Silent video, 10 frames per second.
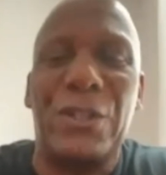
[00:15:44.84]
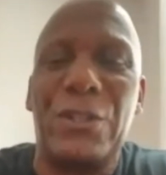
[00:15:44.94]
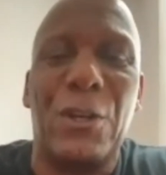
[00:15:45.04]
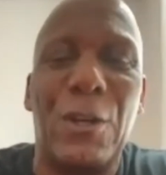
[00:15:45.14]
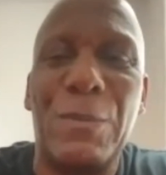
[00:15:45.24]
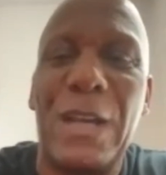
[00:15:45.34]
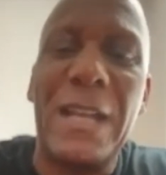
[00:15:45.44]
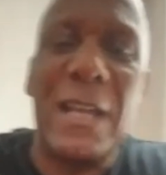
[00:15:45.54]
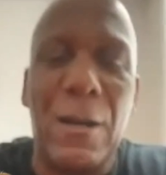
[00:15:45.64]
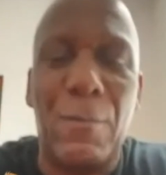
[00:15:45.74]
terms,
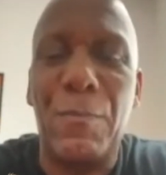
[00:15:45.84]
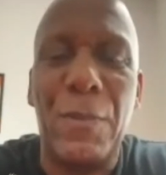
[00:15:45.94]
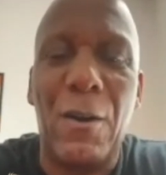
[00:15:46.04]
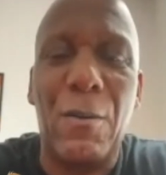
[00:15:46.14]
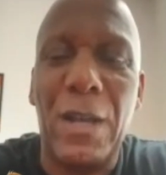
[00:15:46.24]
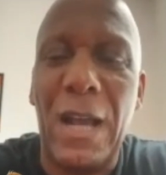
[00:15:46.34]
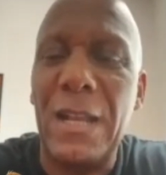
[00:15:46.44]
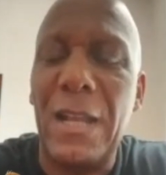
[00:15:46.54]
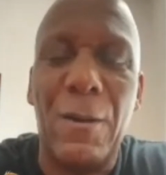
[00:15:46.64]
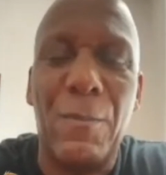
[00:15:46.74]
ain't helped
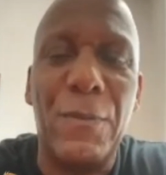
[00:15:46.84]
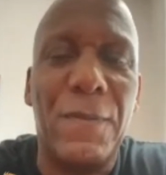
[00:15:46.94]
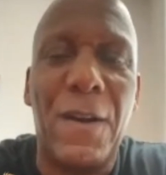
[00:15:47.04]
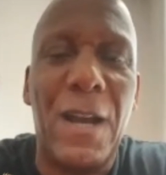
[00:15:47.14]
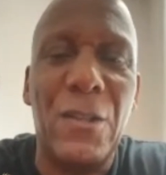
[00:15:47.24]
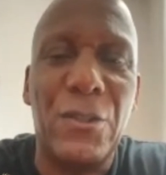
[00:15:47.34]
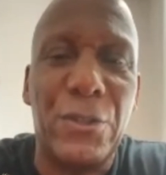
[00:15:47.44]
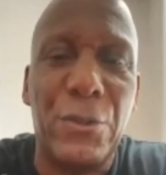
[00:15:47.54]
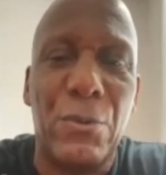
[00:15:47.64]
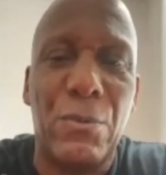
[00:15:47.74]
the fighters
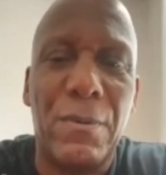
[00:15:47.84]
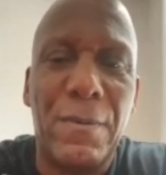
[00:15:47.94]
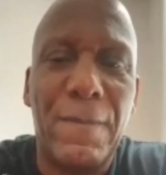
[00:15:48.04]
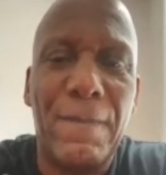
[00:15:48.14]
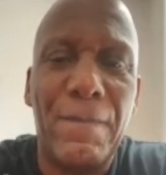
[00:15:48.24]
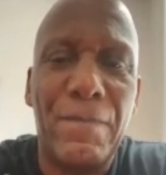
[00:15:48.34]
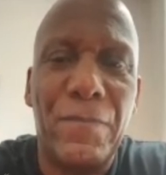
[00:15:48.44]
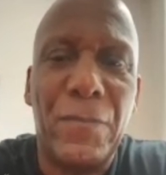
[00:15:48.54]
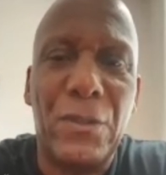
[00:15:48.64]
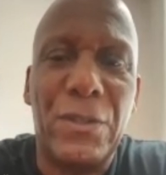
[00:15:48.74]
at all.
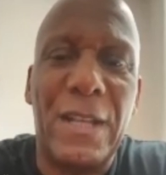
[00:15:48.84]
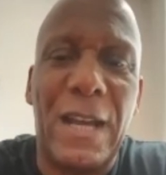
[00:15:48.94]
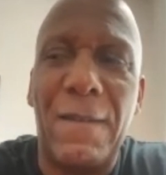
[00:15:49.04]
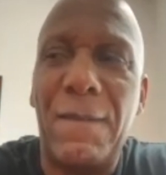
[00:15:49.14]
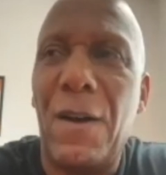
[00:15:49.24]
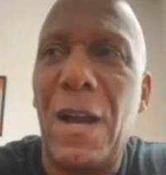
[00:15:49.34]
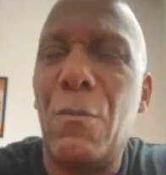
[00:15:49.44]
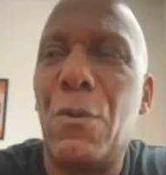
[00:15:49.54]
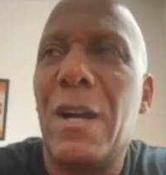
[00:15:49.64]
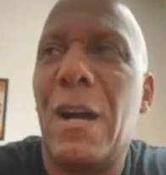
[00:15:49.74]
Because now a fight
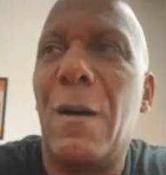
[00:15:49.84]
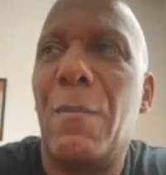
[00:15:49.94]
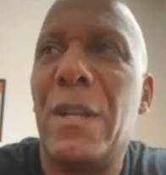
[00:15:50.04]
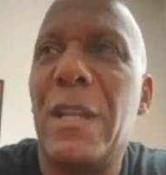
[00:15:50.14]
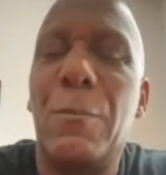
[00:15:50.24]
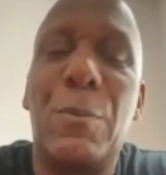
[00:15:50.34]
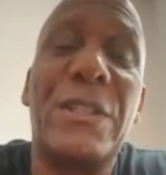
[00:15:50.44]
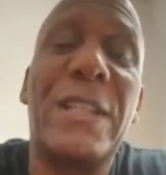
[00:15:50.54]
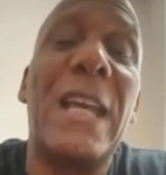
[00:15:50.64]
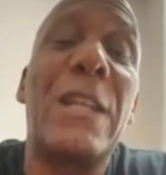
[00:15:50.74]
will come and he'll be
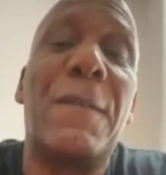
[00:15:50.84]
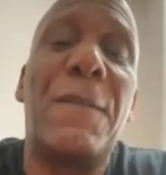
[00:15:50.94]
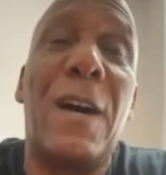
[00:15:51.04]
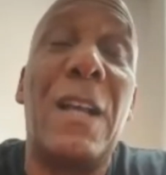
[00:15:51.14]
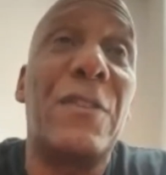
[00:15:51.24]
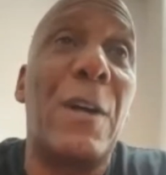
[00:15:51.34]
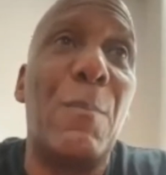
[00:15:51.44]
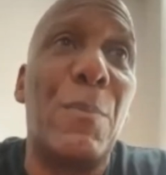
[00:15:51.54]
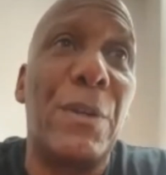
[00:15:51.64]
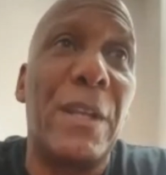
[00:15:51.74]
scared to fight
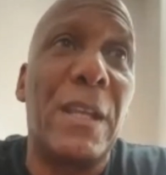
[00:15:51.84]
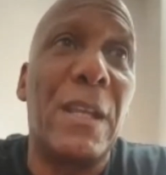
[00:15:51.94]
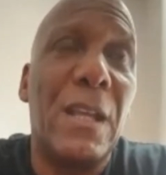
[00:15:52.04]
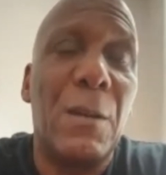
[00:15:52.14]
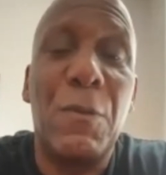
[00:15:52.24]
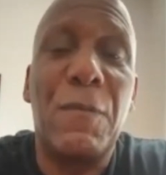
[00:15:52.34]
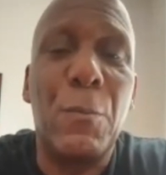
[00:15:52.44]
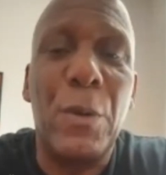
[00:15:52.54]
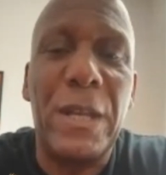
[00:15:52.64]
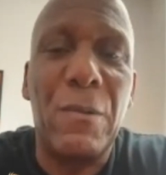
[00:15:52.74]
somebody with a
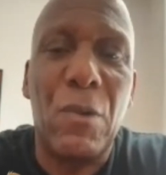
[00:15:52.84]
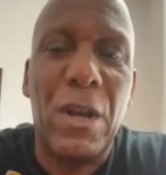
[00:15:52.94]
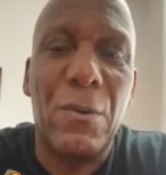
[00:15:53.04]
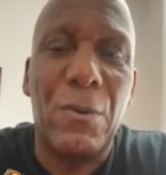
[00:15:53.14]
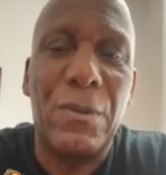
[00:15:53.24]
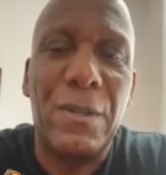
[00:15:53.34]
winning record,